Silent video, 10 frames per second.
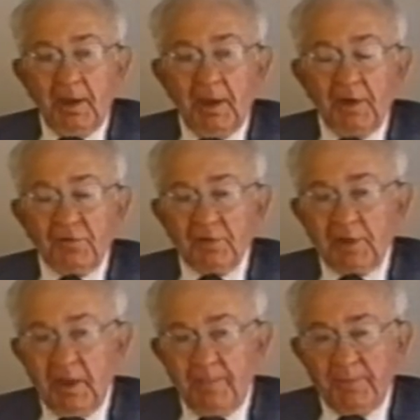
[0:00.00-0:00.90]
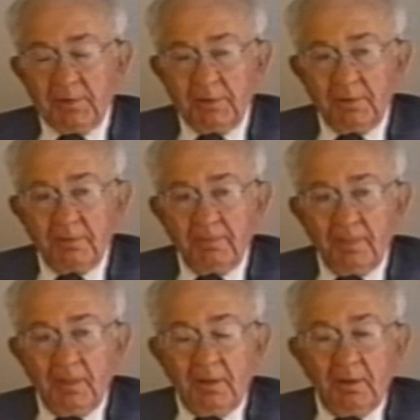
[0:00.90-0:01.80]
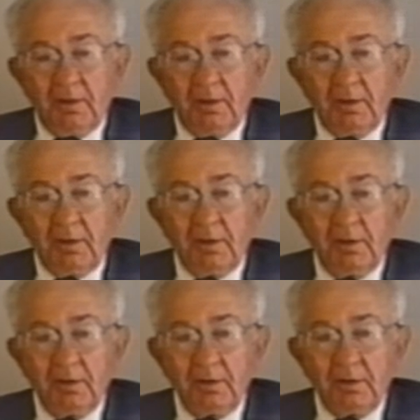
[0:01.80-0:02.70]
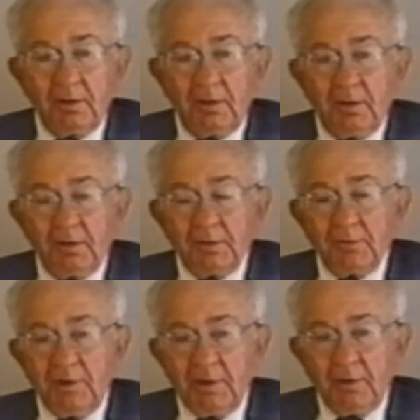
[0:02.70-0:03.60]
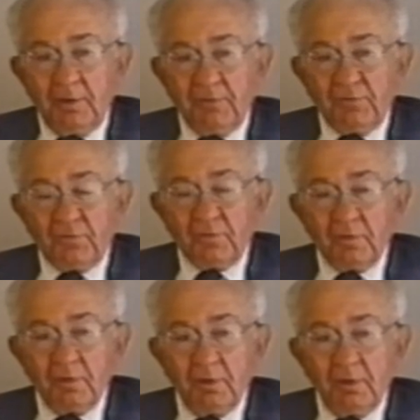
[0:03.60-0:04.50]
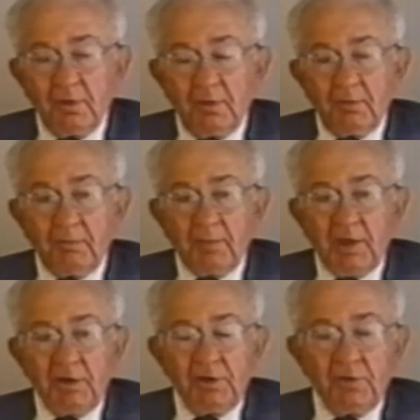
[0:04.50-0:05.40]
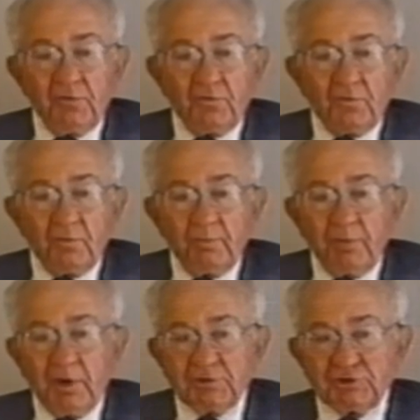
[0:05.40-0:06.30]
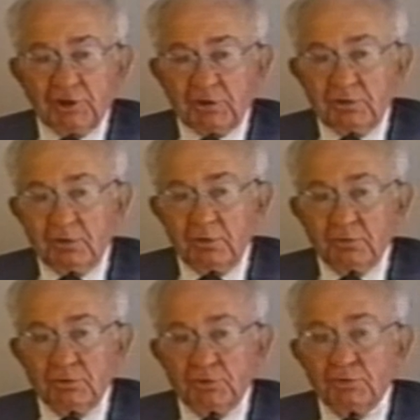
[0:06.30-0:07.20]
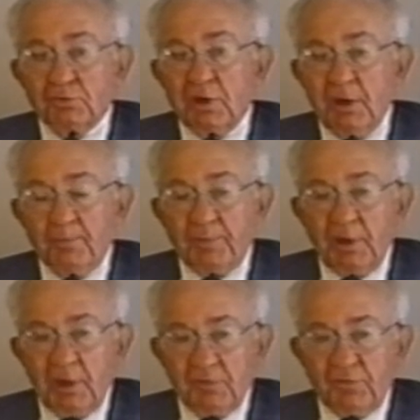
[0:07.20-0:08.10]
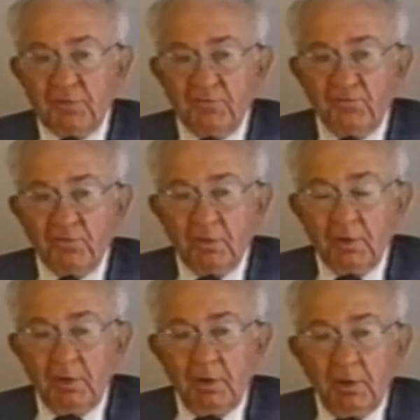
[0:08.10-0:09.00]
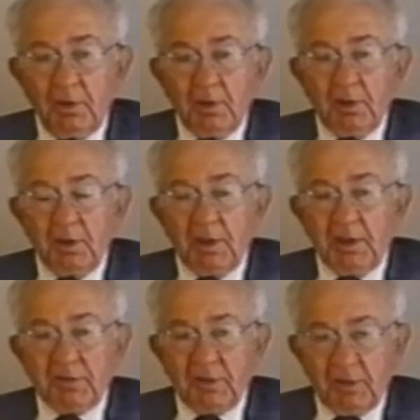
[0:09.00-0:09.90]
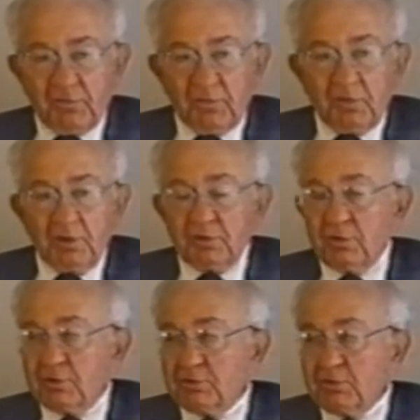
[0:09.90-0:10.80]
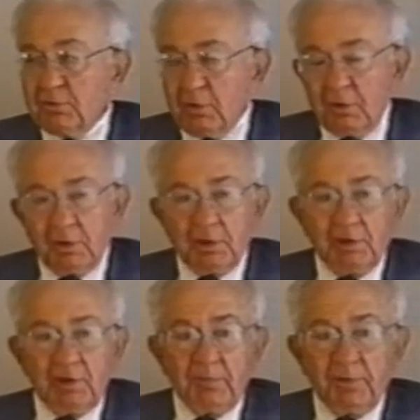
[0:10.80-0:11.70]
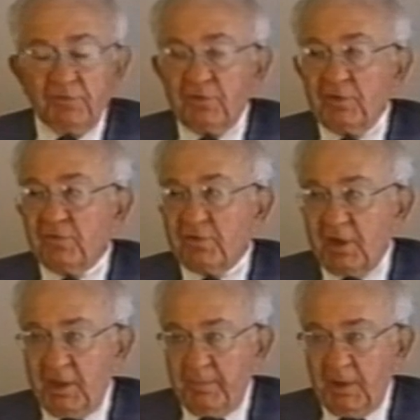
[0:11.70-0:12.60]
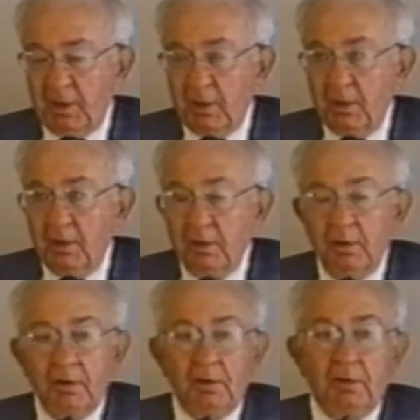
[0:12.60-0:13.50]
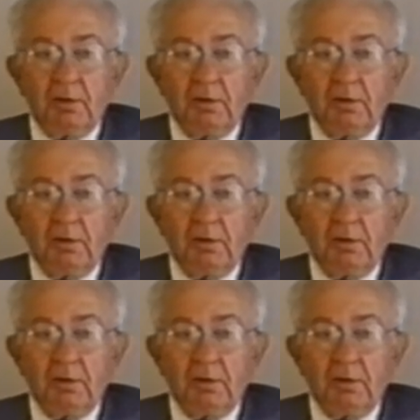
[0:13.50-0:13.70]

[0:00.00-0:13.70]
as it happened, uh, Louis Loss made his project too comprehensive, uh, and thus it took too long and he missed his timing. Uh,